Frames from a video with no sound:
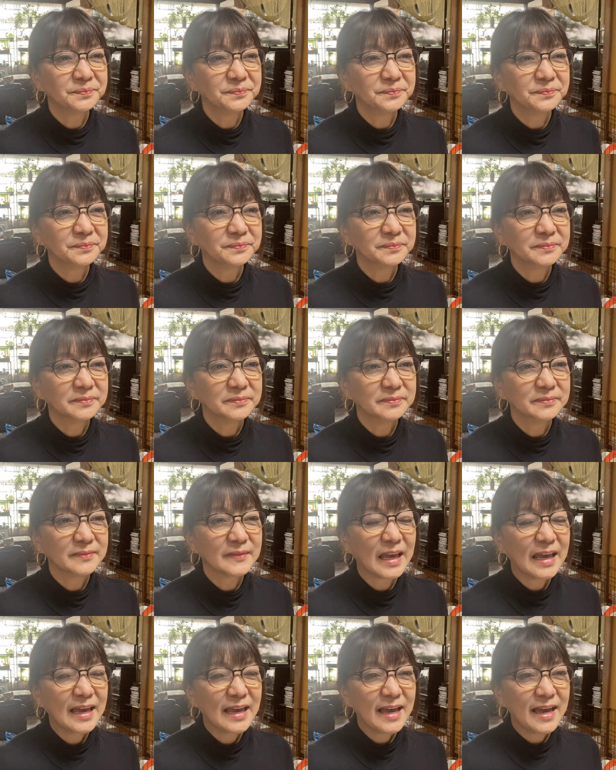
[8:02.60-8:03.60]

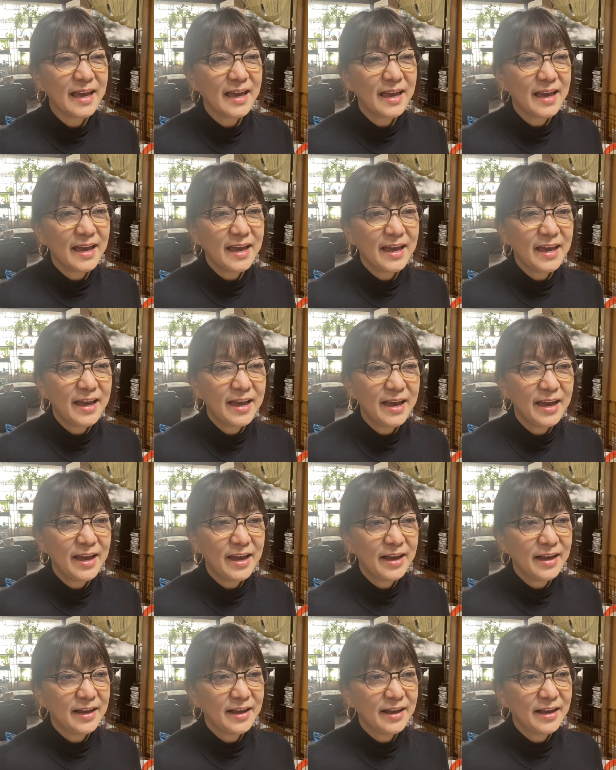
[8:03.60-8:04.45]
Nothing is said.